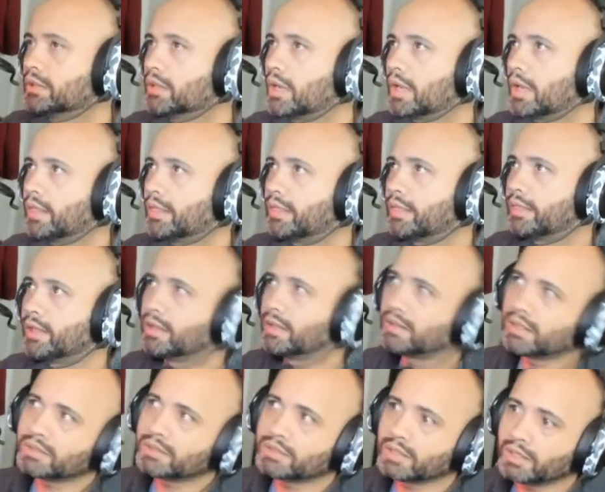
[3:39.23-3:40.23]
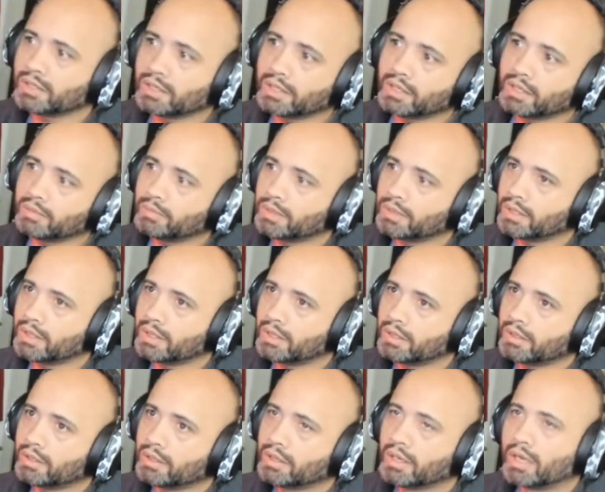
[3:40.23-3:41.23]
I think that's gonna get me
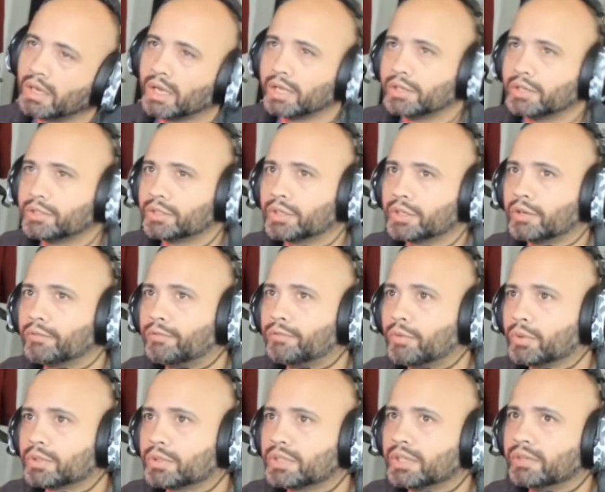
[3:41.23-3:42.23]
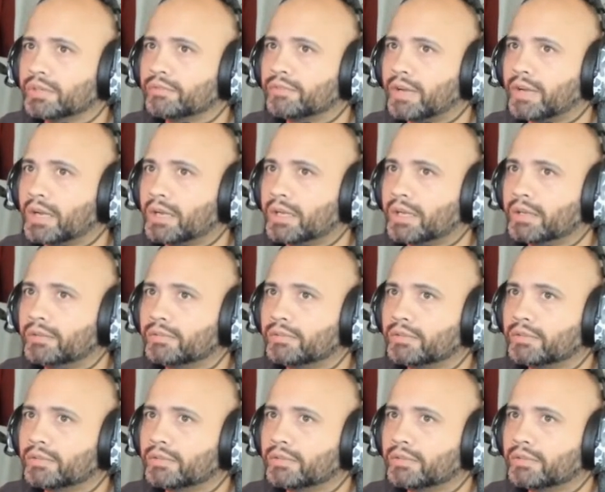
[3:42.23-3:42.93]
there. I usually go 14.5.